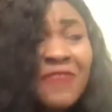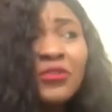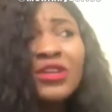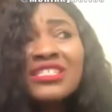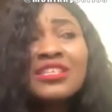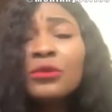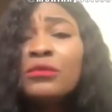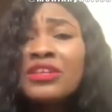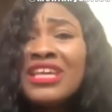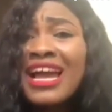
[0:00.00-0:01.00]
If not
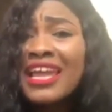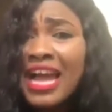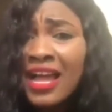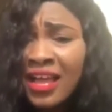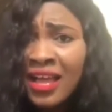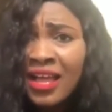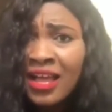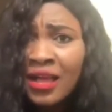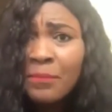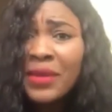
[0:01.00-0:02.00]
till Yaya
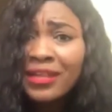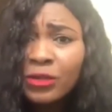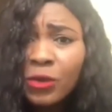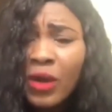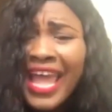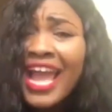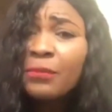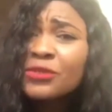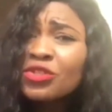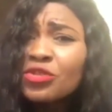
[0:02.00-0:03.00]
Bello
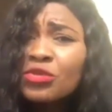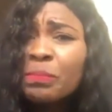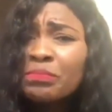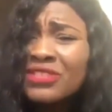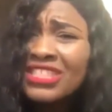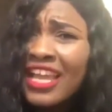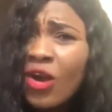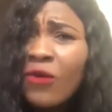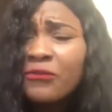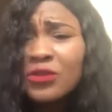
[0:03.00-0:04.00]
helped you to
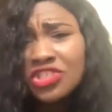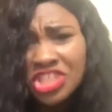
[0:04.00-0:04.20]
take off your